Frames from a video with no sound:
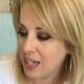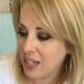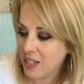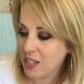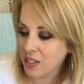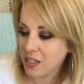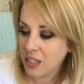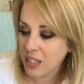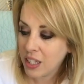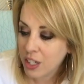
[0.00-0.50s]
It's a
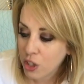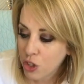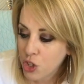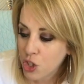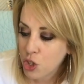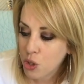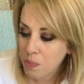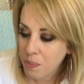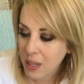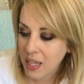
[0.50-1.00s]

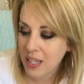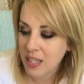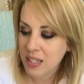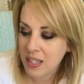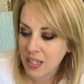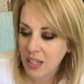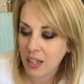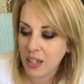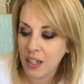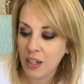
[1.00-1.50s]
literature-based
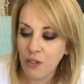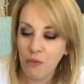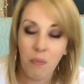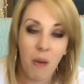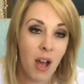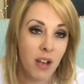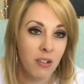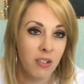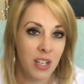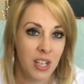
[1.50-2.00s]
study of
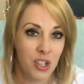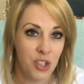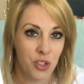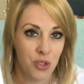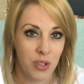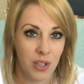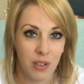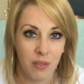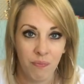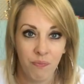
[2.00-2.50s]
modern
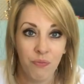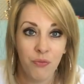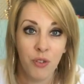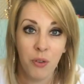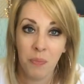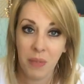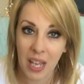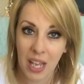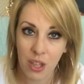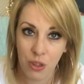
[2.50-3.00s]
history
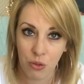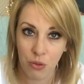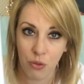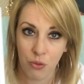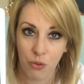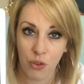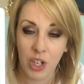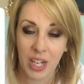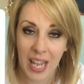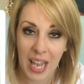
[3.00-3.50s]
for
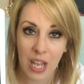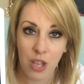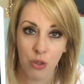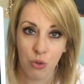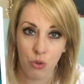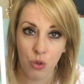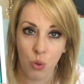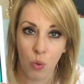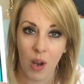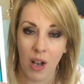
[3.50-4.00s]
K
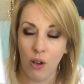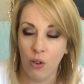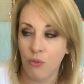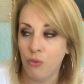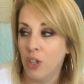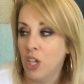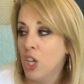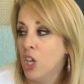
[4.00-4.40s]
through 12.